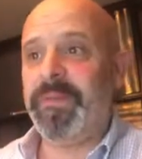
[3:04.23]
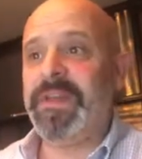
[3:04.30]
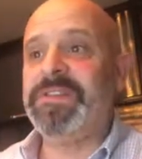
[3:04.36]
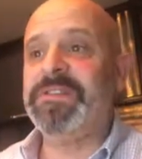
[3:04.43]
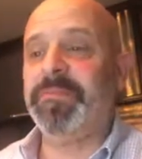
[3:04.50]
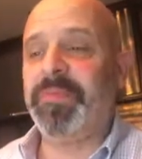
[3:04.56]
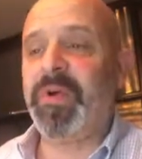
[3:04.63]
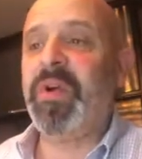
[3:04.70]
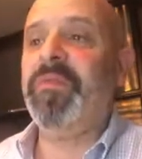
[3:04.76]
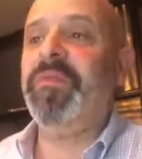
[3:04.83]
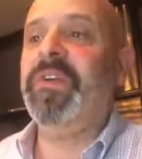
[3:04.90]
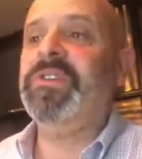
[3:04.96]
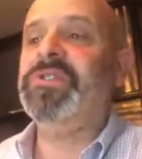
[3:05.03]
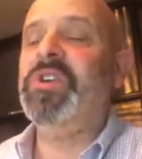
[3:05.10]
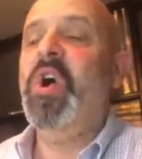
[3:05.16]
It's the
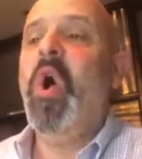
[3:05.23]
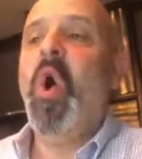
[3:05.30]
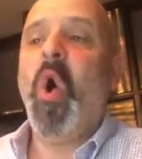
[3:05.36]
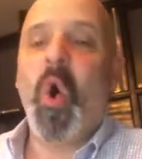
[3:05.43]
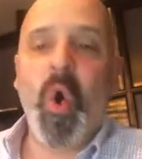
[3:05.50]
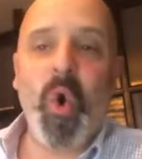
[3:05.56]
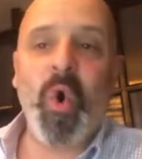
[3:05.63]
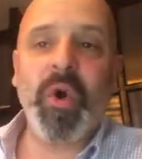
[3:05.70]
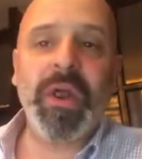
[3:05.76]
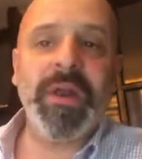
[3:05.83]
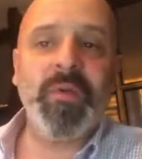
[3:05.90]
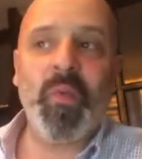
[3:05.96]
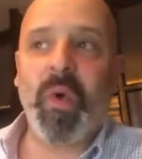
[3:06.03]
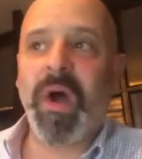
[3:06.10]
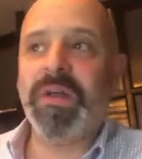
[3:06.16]
perfect
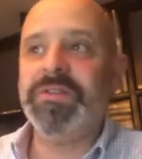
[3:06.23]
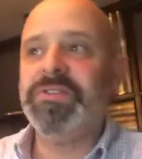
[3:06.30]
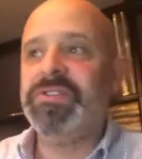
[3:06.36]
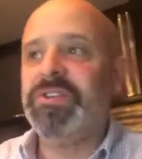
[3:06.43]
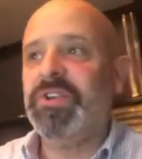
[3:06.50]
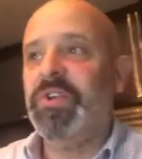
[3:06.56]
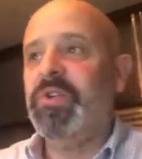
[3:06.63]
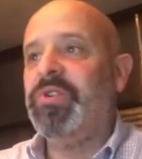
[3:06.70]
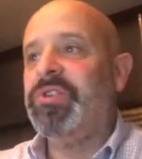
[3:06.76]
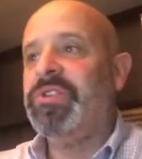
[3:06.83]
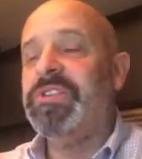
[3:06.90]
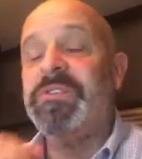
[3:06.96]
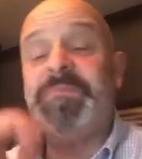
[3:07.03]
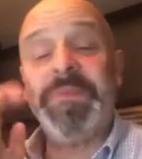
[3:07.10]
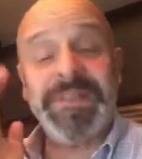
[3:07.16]
all-in-one solution
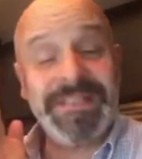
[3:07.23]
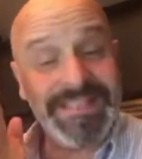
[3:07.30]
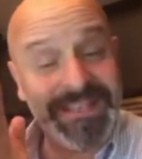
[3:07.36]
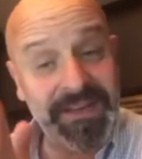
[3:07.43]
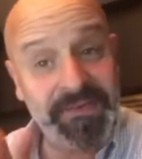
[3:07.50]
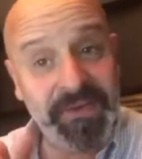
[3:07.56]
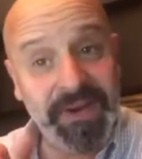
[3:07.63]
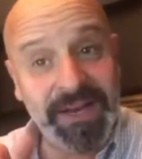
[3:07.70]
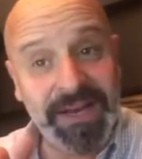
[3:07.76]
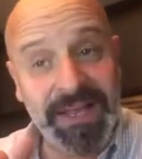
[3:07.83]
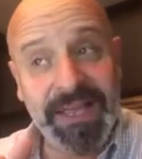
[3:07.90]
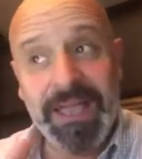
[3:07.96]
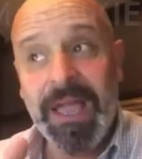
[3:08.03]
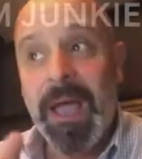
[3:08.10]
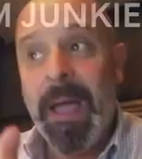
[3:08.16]
specifically